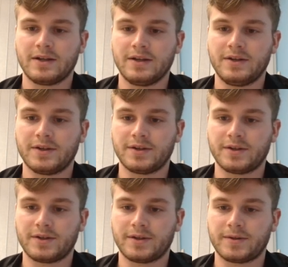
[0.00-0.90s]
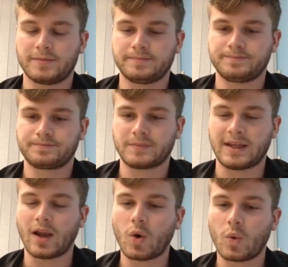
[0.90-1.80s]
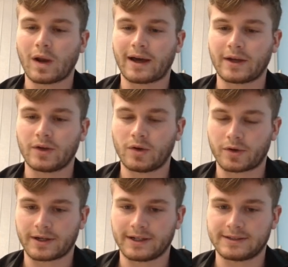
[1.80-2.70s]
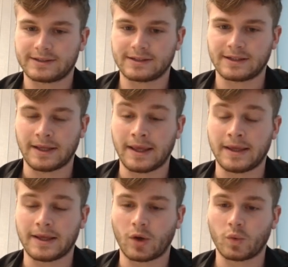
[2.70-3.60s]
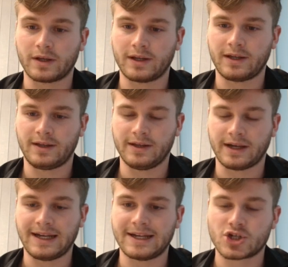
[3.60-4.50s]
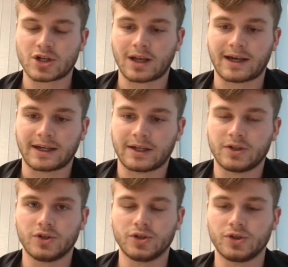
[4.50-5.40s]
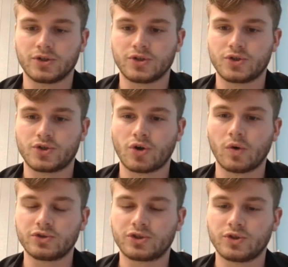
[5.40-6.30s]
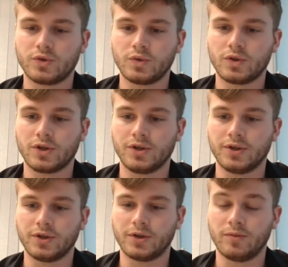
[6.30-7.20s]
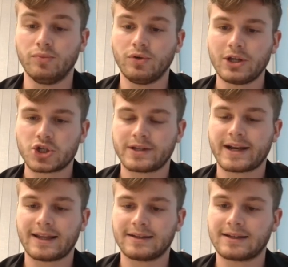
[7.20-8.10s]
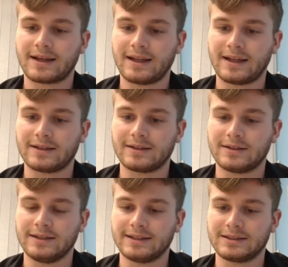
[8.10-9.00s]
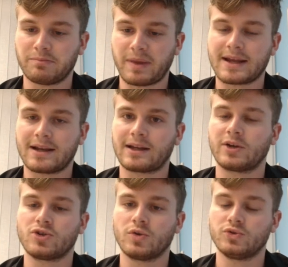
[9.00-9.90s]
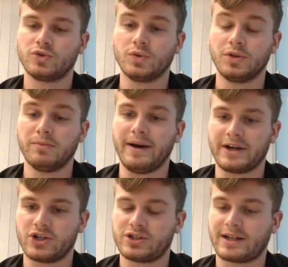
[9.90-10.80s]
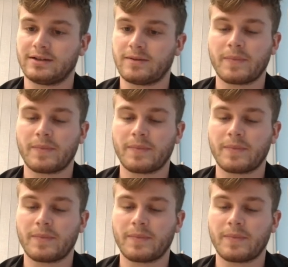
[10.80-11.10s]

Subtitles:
The yellow line, or this yellow greenish line, shows you the bullish trend, and this pink line shows you the bearish trend.